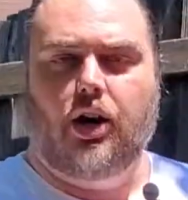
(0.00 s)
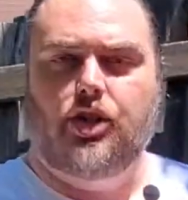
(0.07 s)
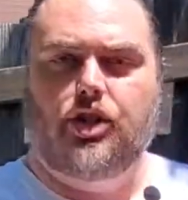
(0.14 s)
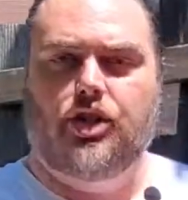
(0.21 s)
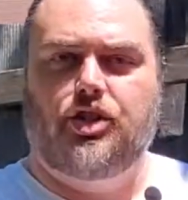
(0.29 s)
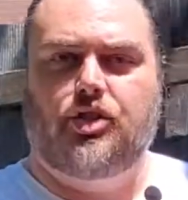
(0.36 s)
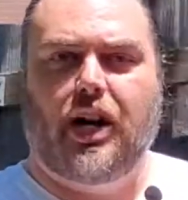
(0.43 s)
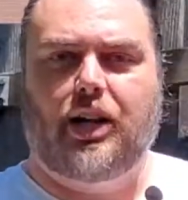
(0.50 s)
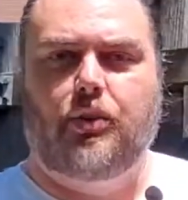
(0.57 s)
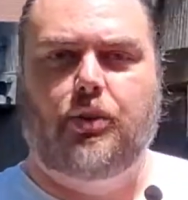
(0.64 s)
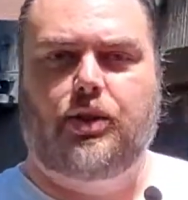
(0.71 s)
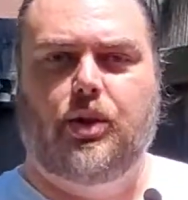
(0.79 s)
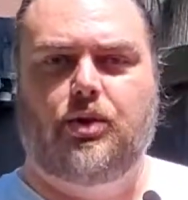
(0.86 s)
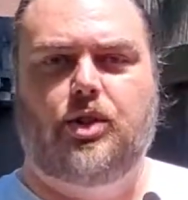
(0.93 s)
Just striking
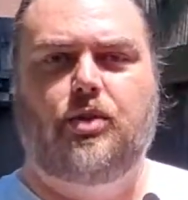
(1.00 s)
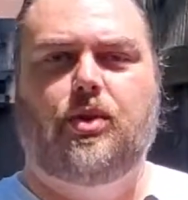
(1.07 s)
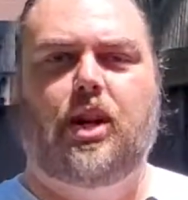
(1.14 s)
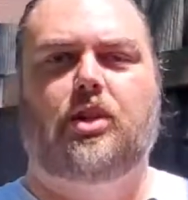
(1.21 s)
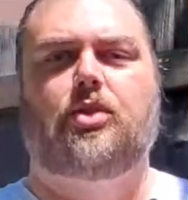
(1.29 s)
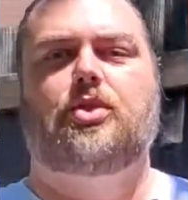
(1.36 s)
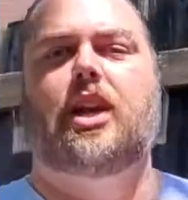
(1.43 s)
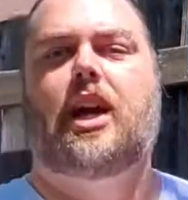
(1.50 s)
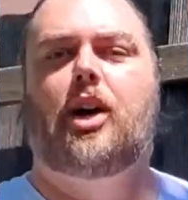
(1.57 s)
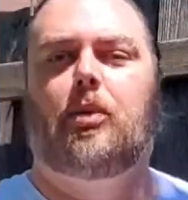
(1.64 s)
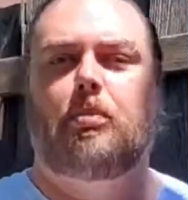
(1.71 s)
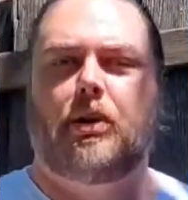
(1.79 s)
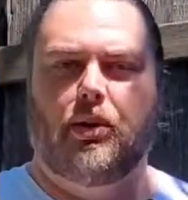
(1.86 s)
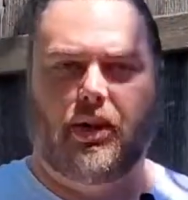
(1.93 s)
with those two knuckles to
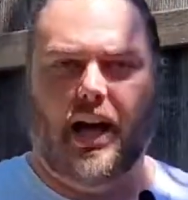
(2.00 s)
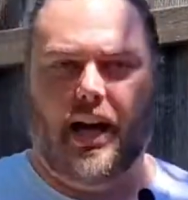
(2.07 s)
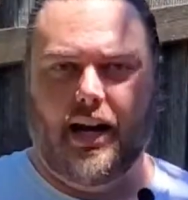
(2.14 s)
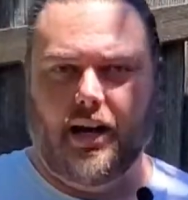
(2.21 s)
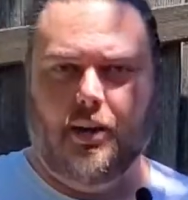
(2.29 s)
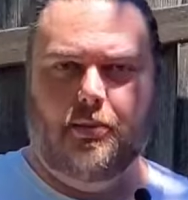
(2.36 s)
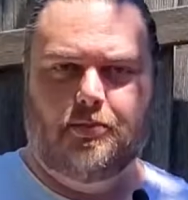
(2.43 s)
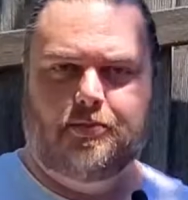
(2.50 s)
help build that up.